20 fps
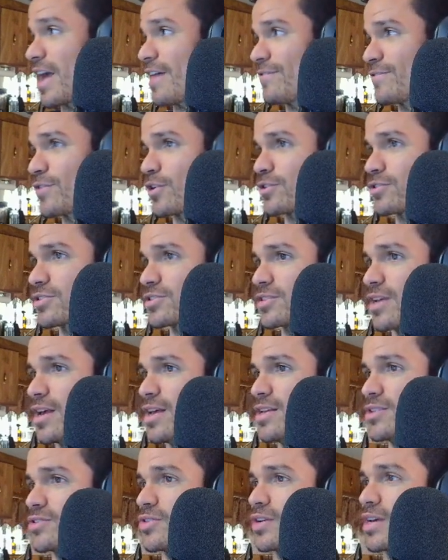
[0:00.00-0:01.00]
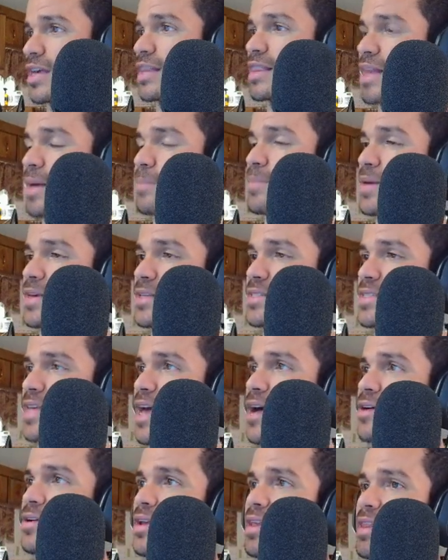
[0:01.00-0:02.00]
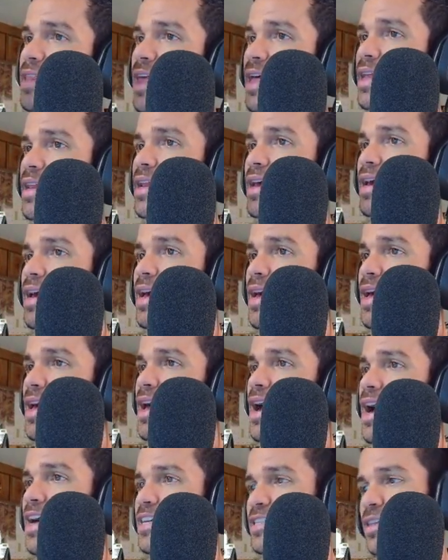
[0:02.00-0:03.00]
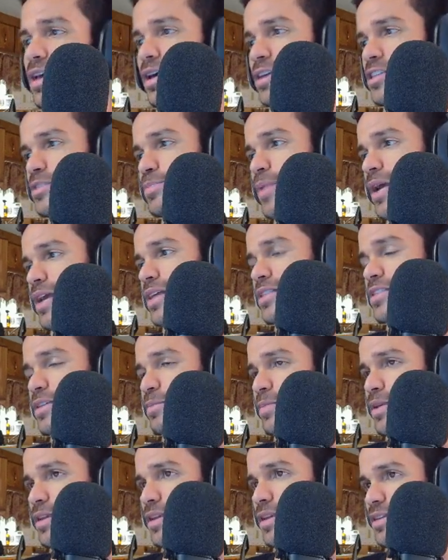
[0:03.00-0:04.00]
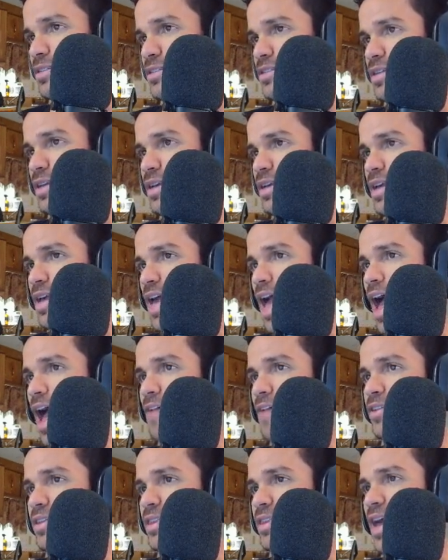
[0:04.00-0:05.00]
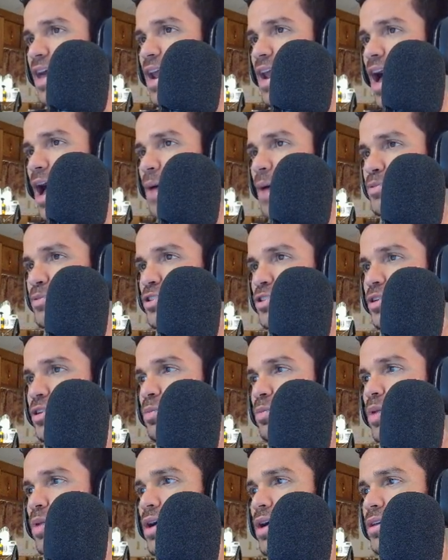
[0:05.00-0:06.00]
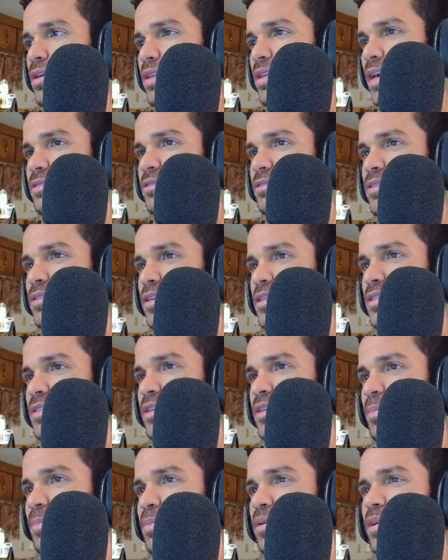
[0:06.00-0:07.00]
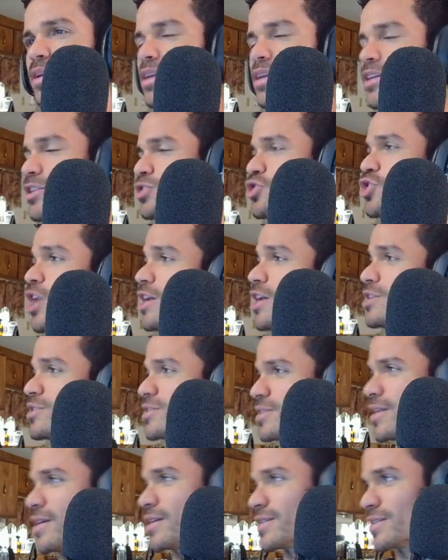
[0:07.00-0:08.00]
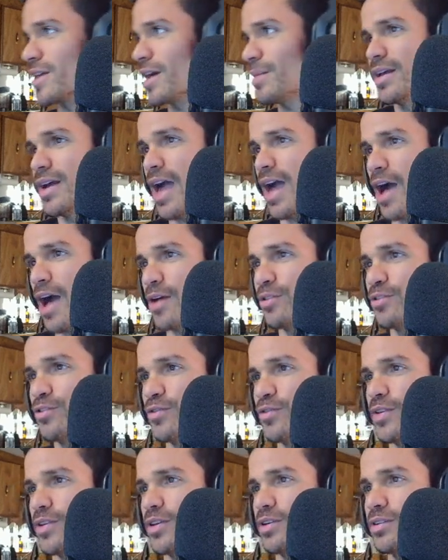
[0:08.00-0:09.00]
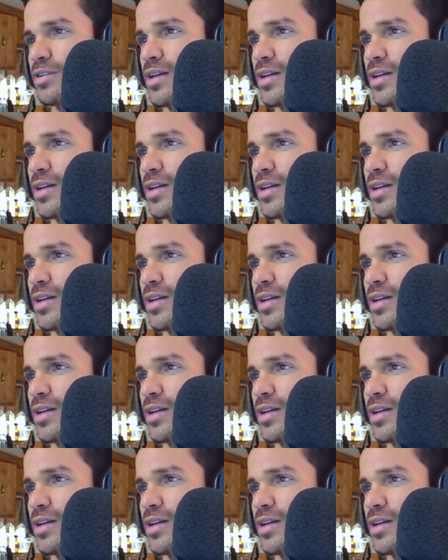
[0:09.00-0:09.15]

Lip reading: first so I get that base down, and then I spec into minions. Having that option of like this ability to change things up how you feel,